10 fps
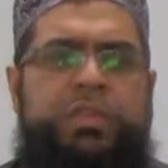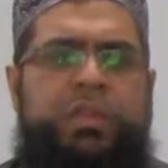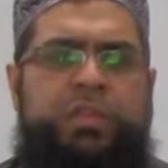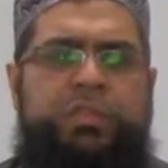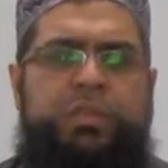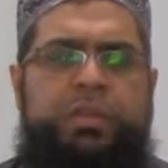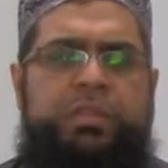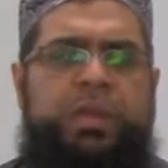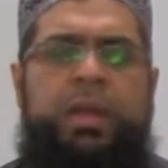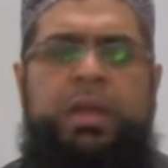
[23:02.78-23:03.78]
the
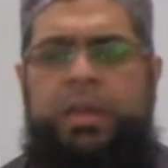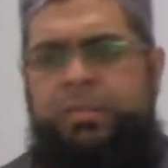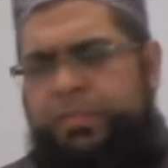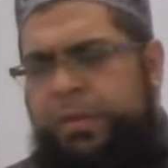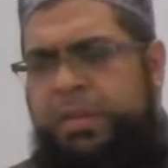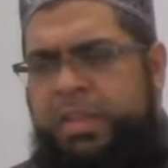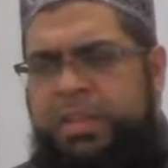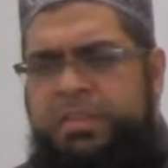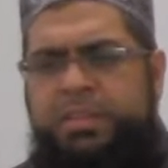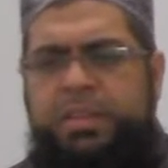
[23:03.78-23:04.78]
nostrils, it's very
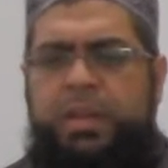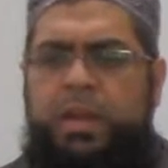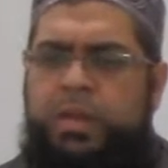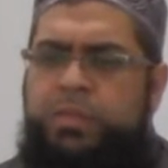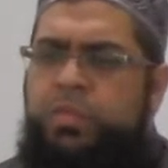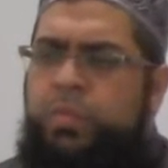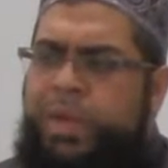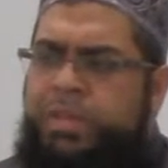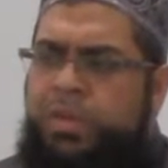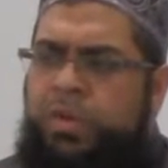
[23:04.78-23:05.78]
easy. You
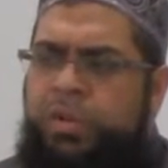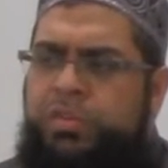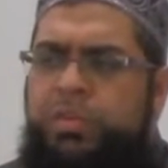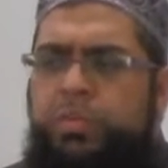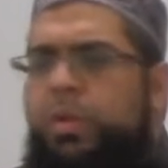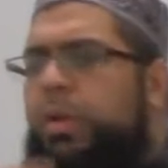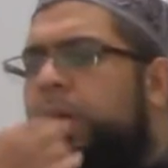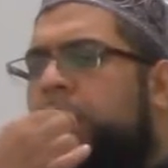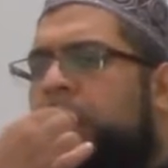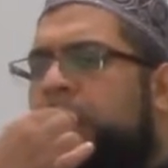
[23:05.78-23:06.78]
wet the cotton
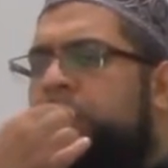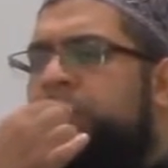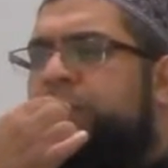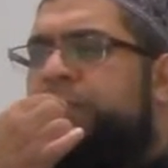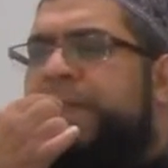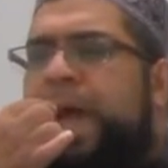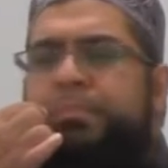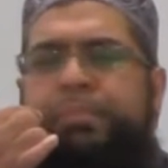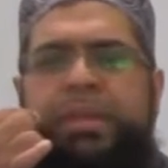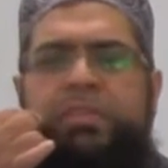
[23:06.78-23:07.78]
wool and you just
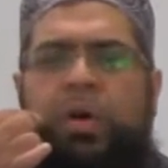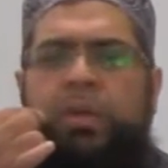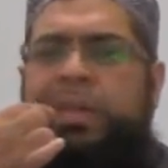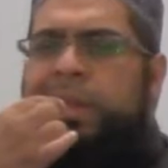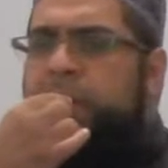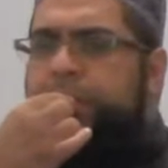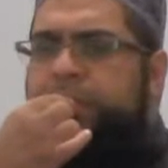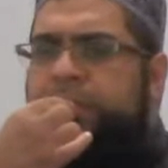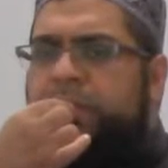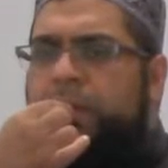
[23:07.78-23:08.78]
damp it on the
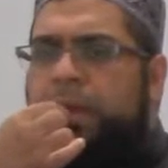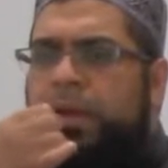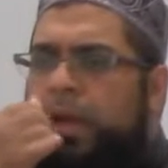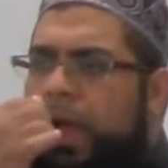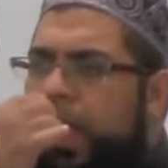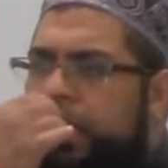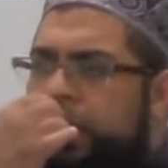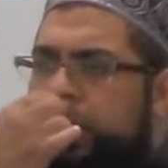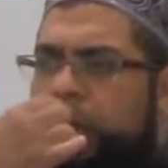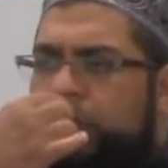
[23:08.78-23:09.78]
lips, and
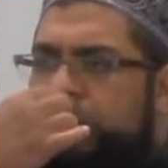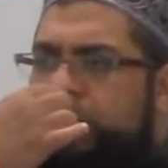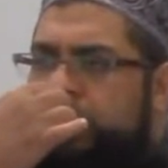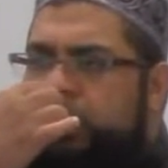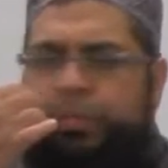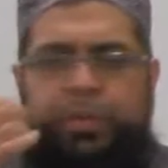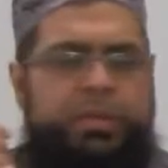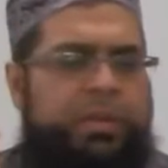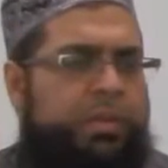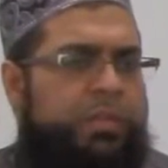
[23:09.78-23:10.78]
the nose, you just put
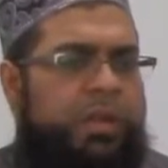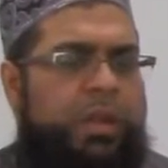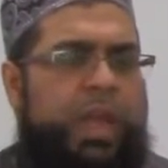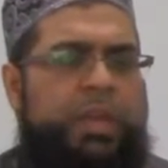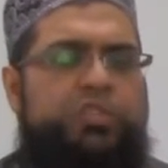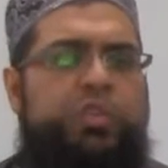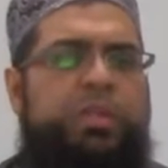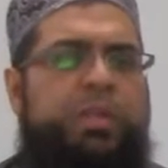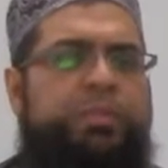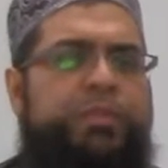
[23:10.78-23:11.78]
it in the nose. Ensure
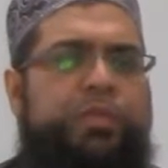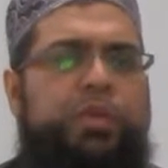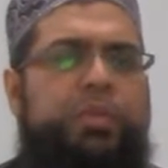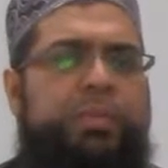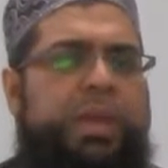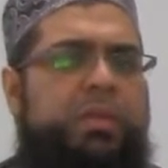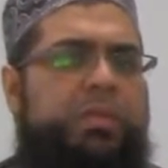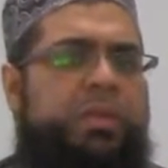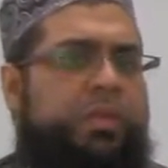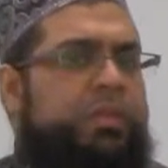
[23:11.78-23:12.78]
that before you begin
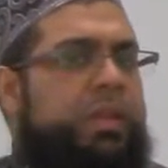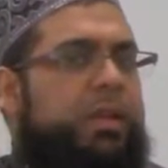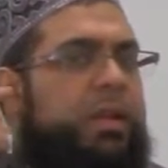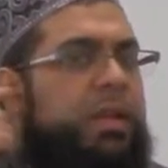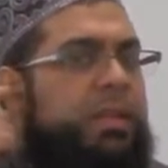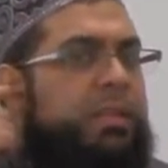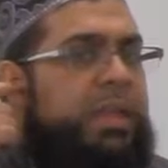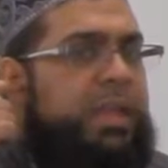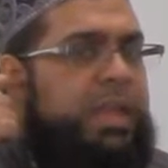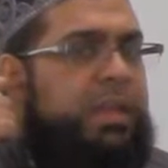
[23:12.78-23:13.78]
with the ghusl,
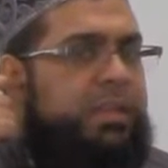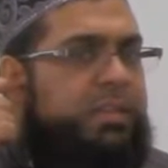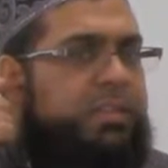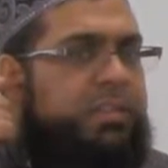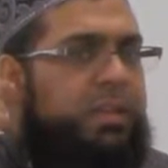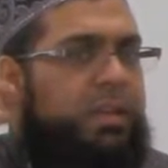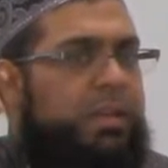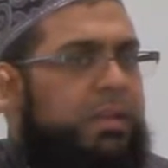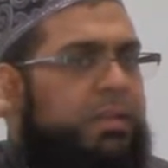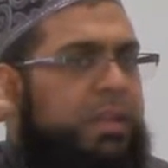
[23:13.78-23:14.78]
the
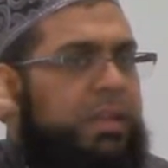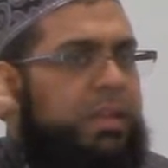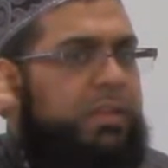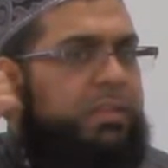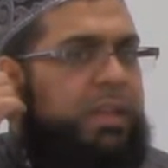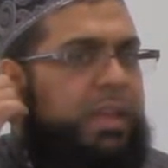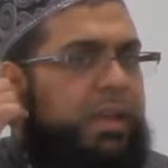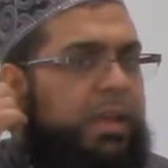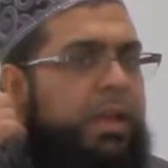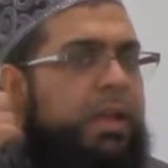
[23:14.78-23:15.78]
ears
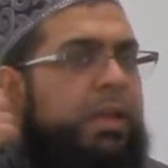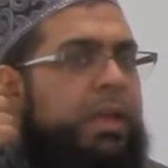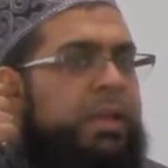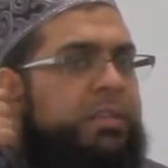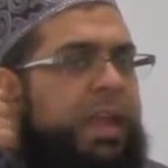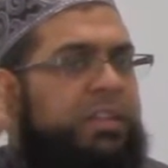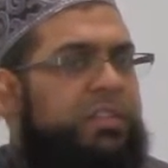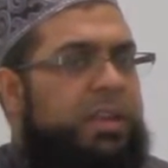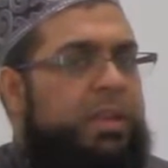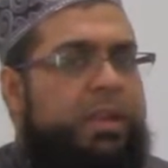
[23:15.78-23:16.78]
here is
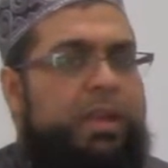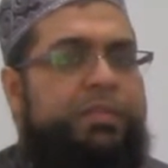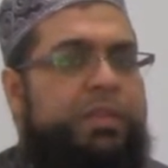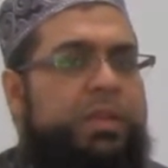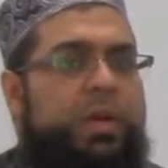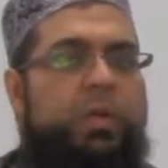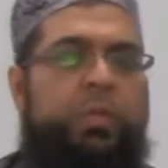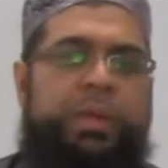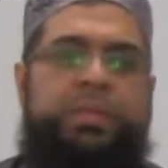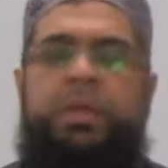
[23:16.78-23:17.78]
actually covered
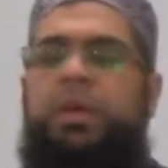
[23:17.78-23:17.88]
with